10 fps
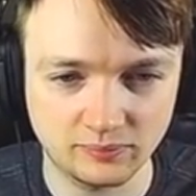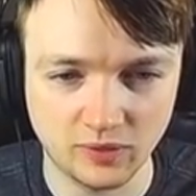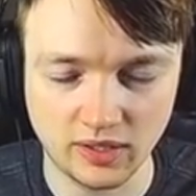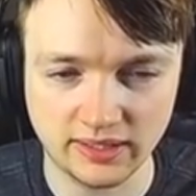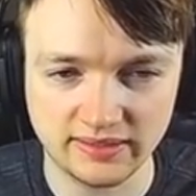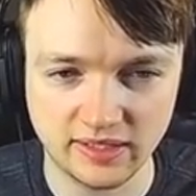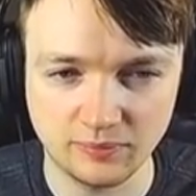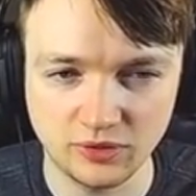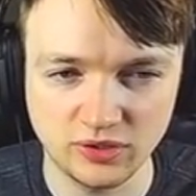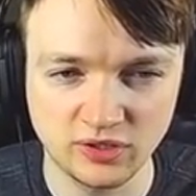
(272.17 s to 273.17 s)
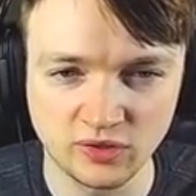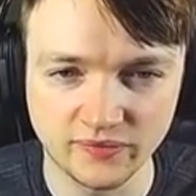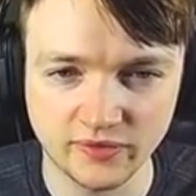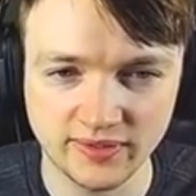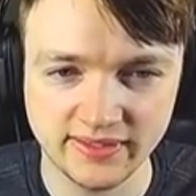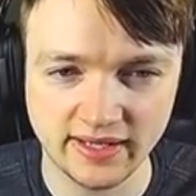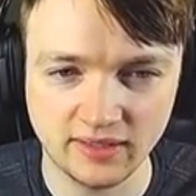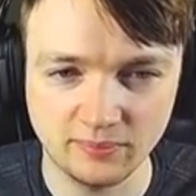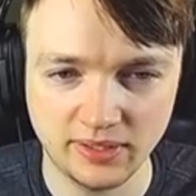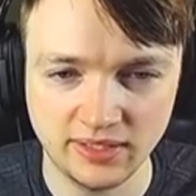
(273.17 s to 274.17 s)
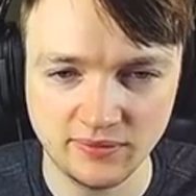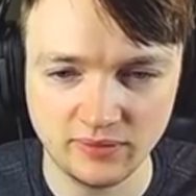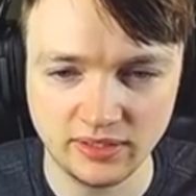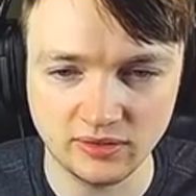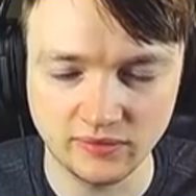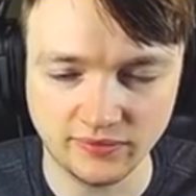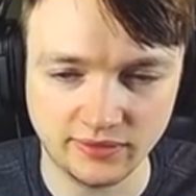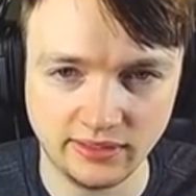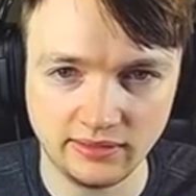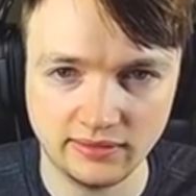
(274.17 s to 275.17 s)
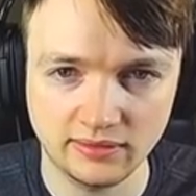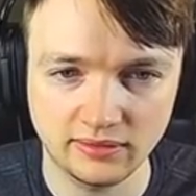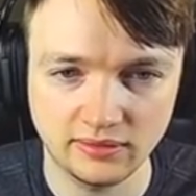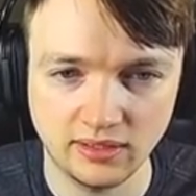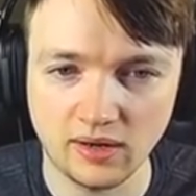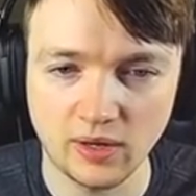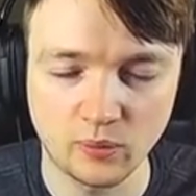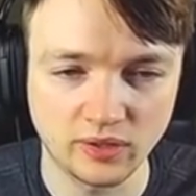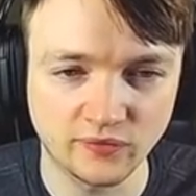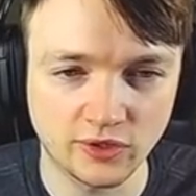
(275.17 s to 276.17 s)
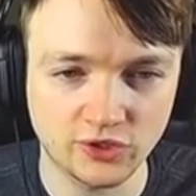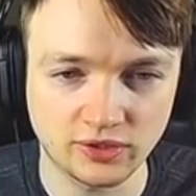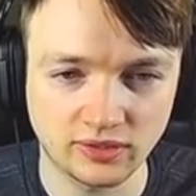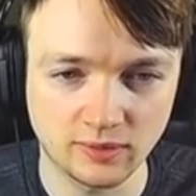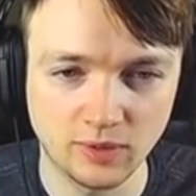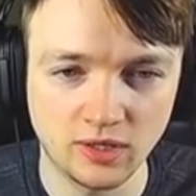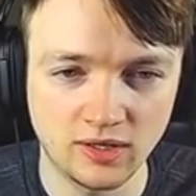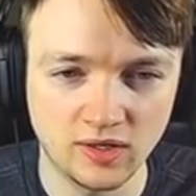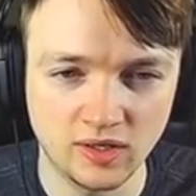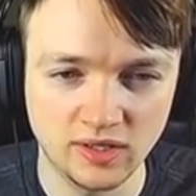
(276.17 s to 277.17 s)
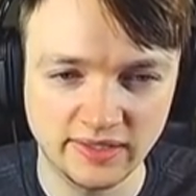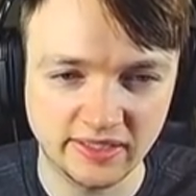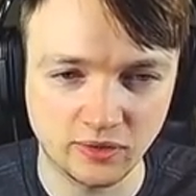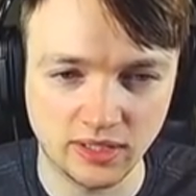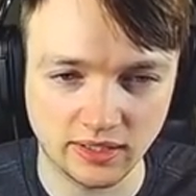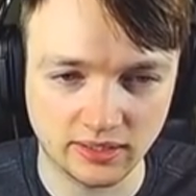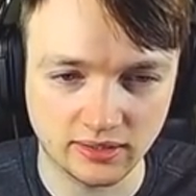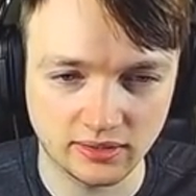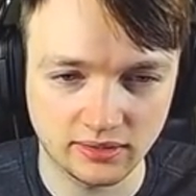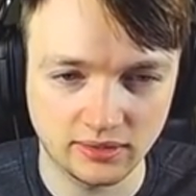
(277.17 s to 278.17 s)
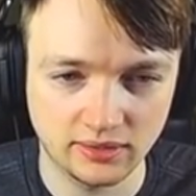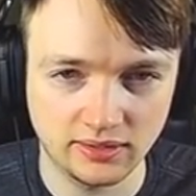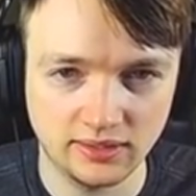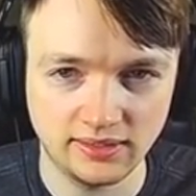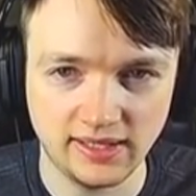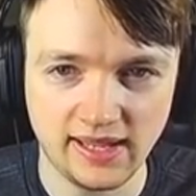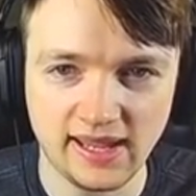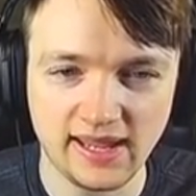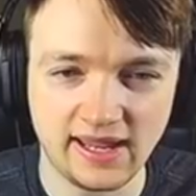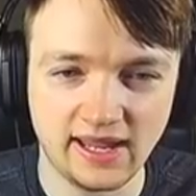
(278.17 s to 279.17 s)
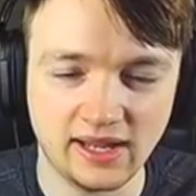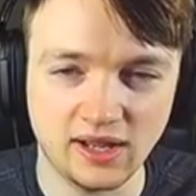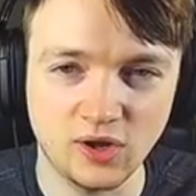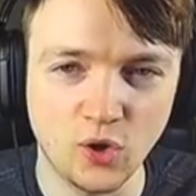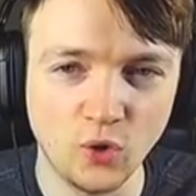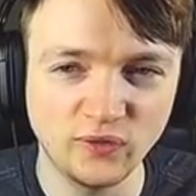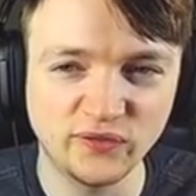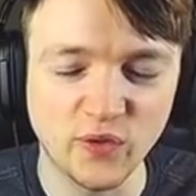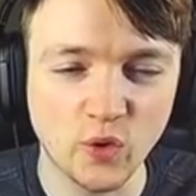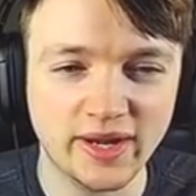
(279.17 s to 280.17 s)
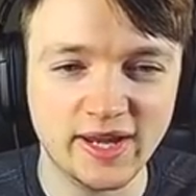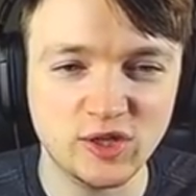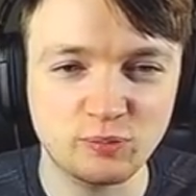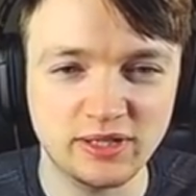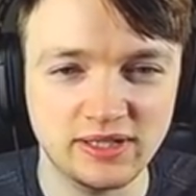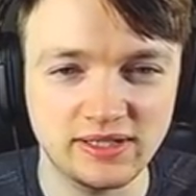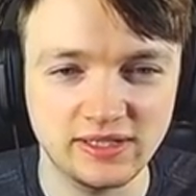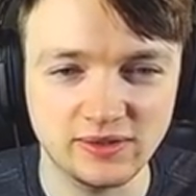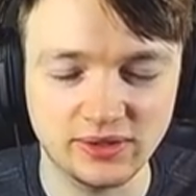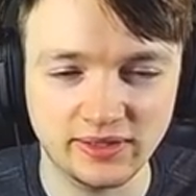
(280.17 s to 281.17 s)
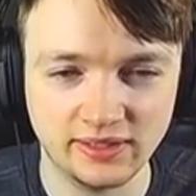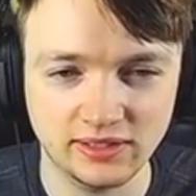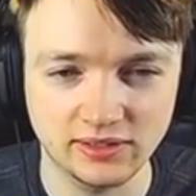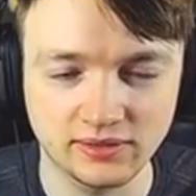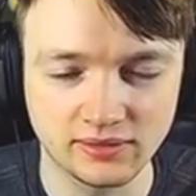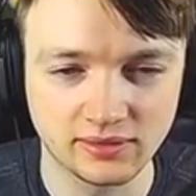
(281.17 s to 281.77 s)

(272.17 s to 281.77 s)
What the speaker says: archetype that you can go for in Silent, but I never really go for it. Alright, Wheel of Fortune, come on, Sinow luck. Yeah, a whole 4 HP heal, thank you.